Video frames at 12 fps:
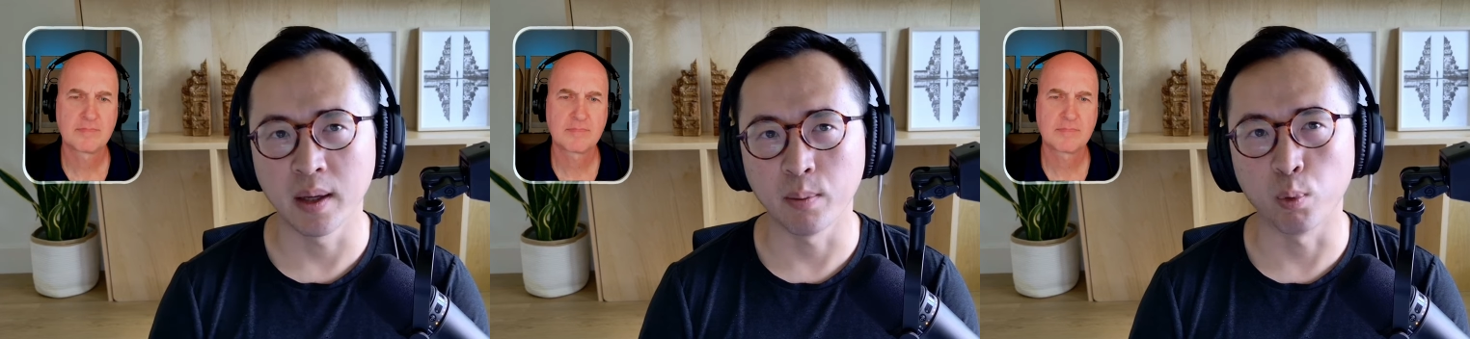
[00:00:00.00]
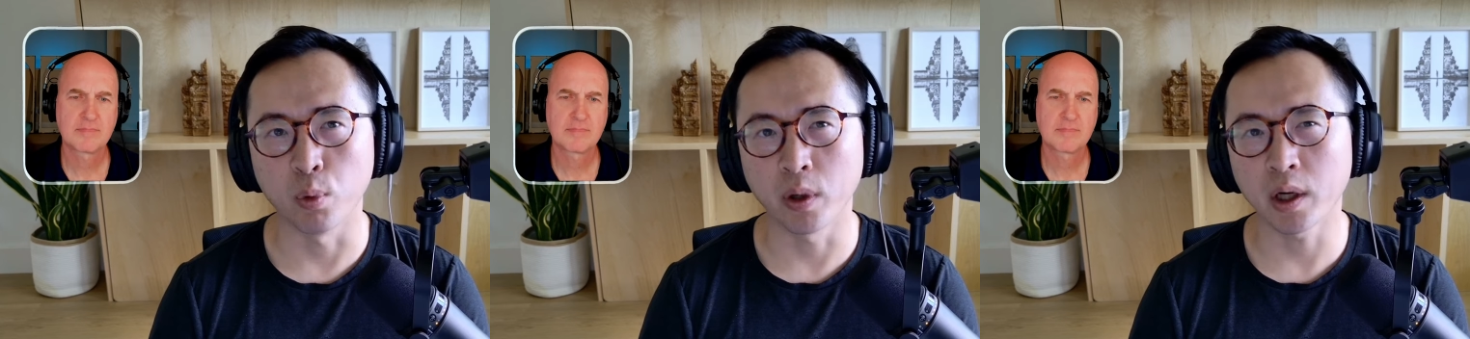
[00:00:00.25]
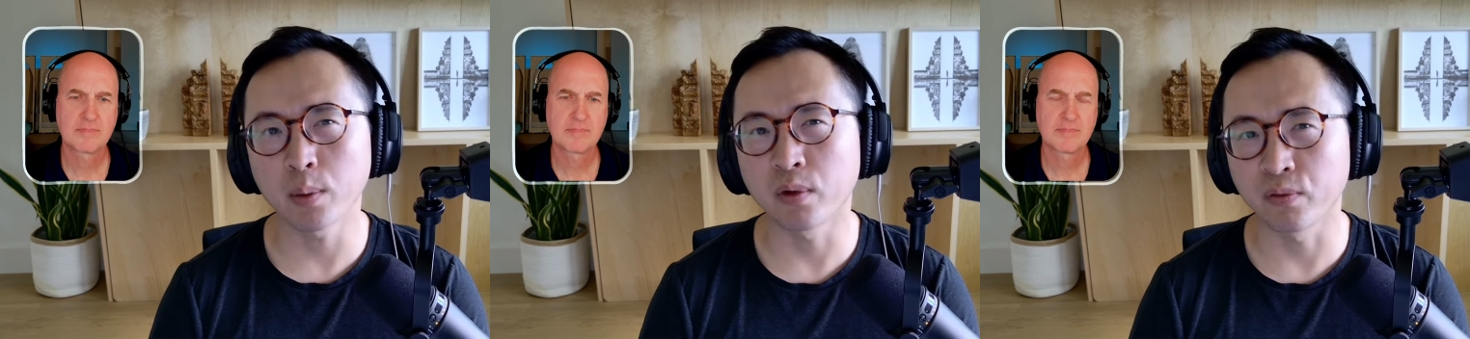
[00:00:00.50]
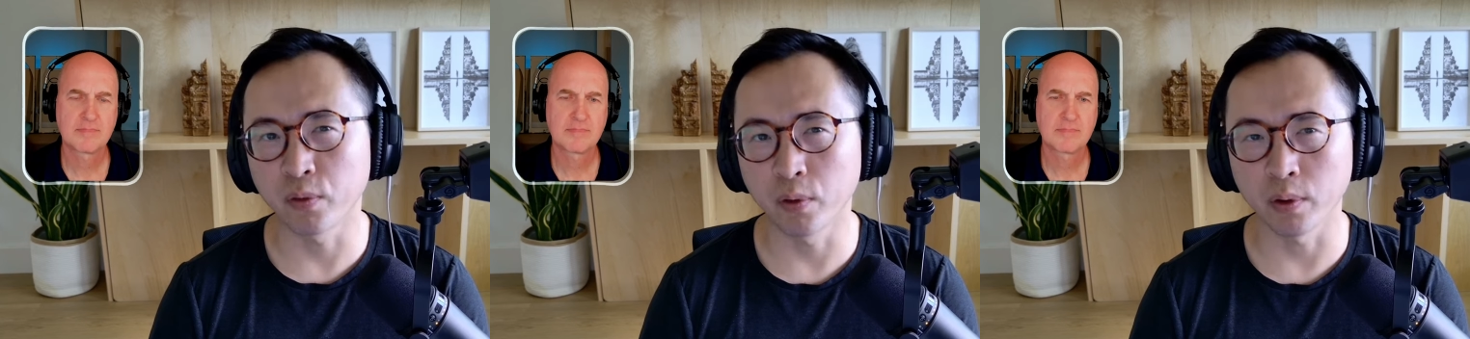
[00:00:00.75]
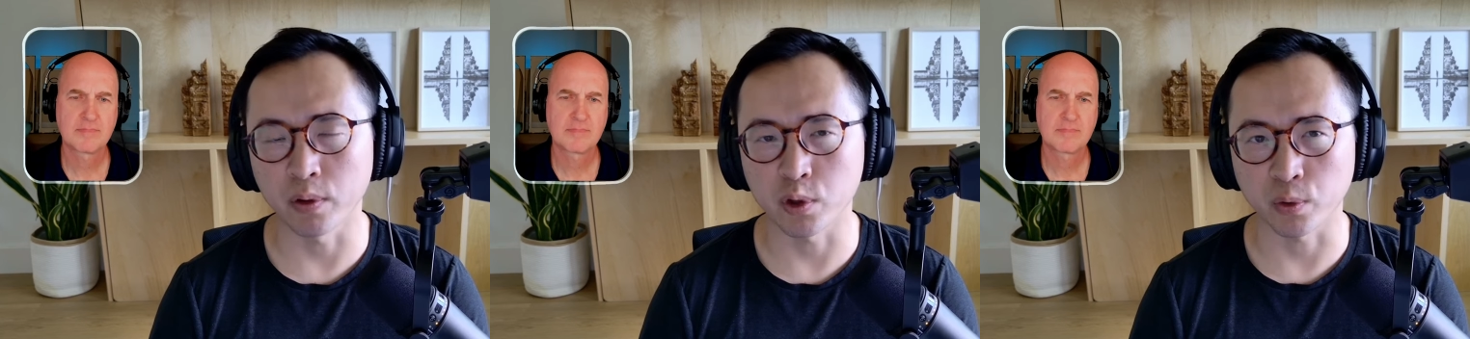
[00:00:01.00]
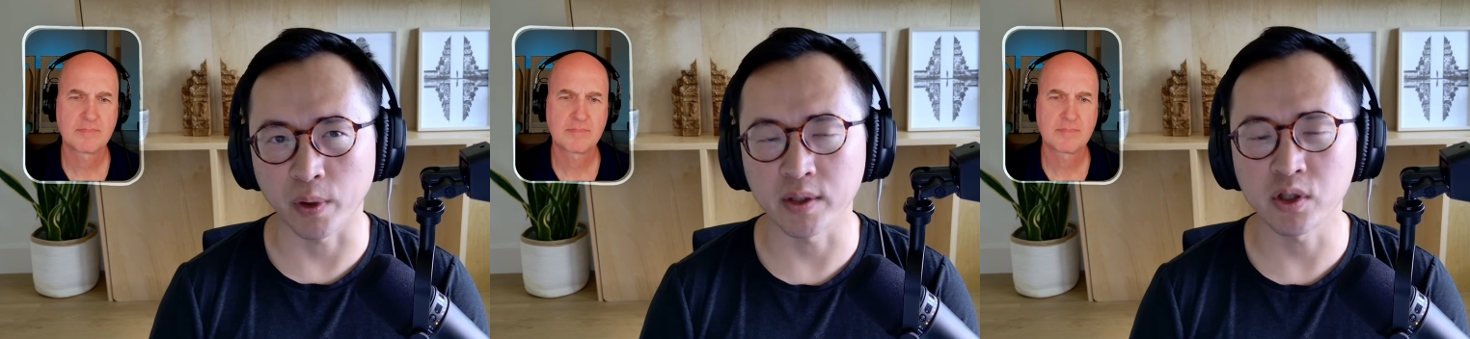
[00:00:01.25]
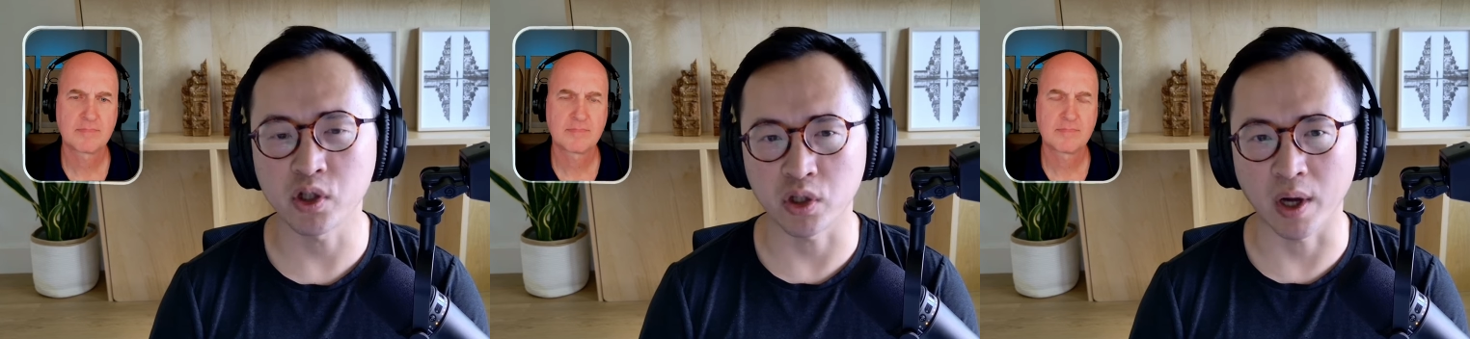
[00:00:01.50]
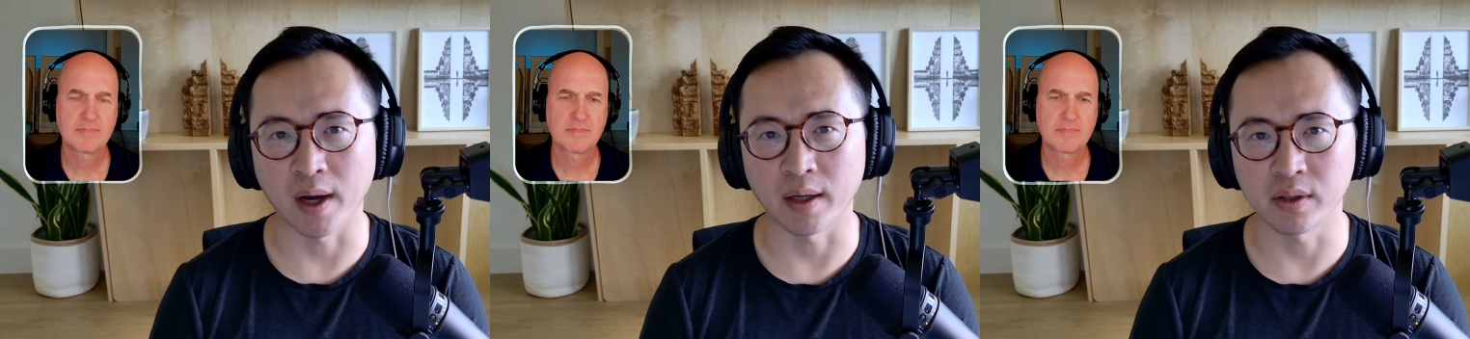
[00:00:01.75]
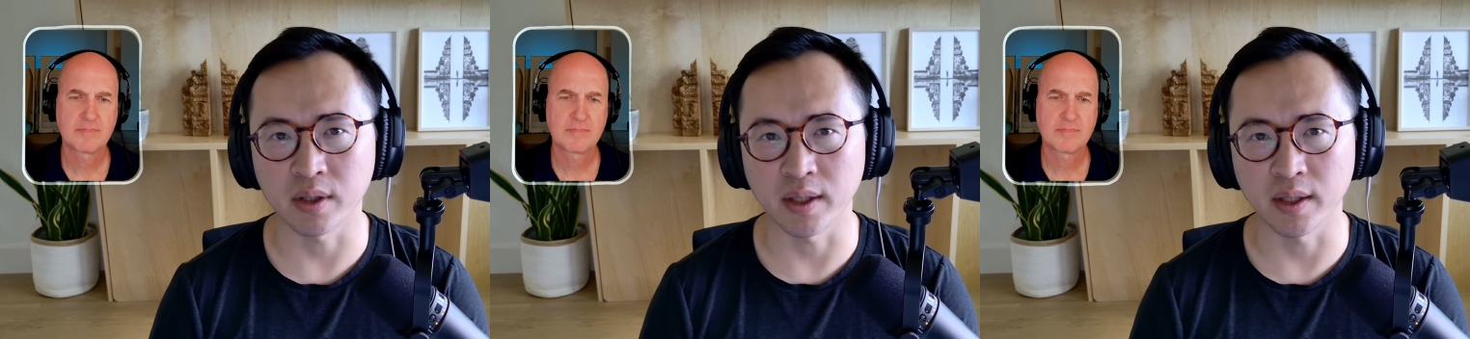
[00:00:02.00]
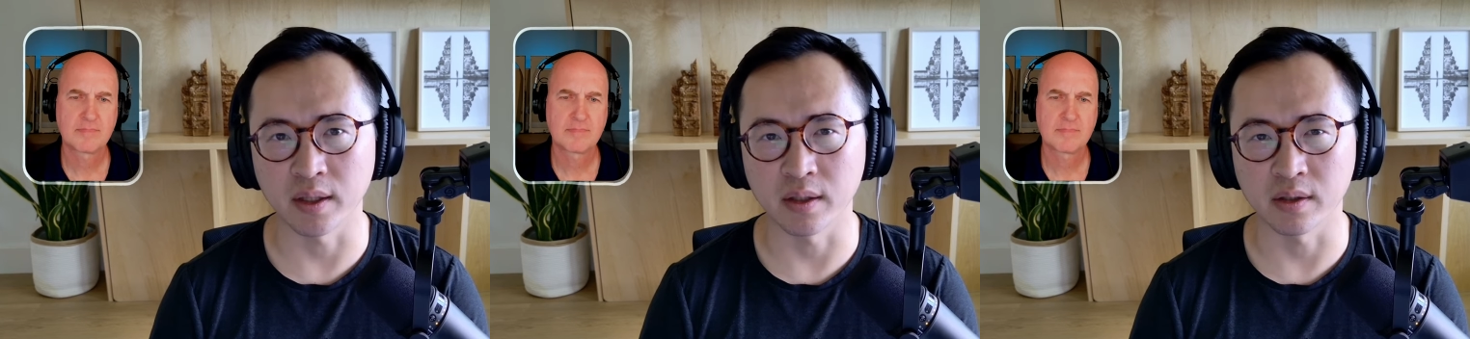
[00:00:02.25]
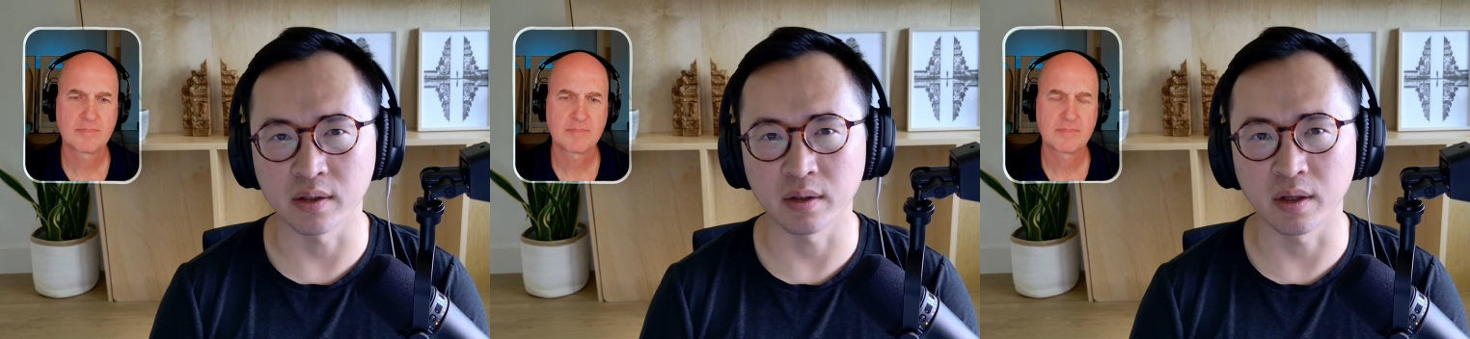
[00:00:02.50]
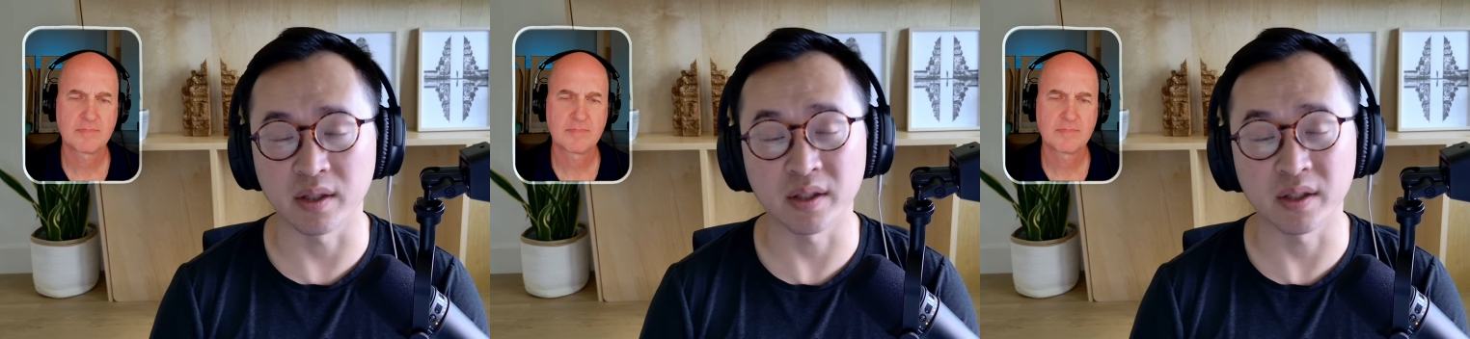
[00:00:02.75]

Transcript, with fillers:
Speaker 1: Where Morpholio Trace shines is it's